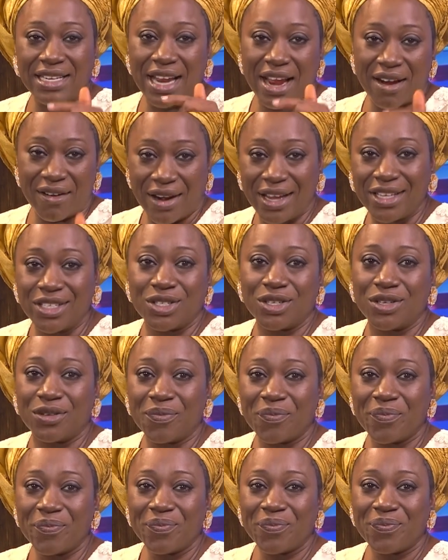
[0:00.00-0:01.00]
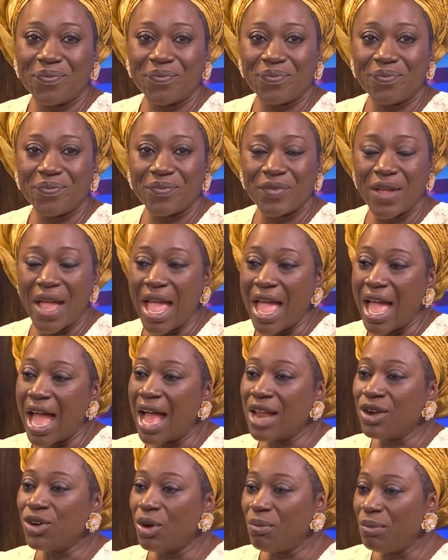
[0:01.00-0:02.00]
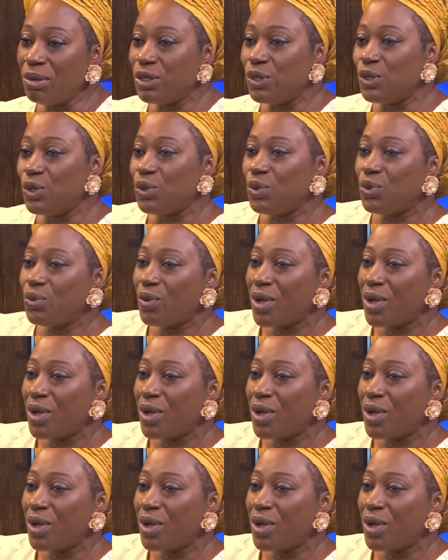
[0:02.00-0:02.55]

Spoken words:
direction. And number two,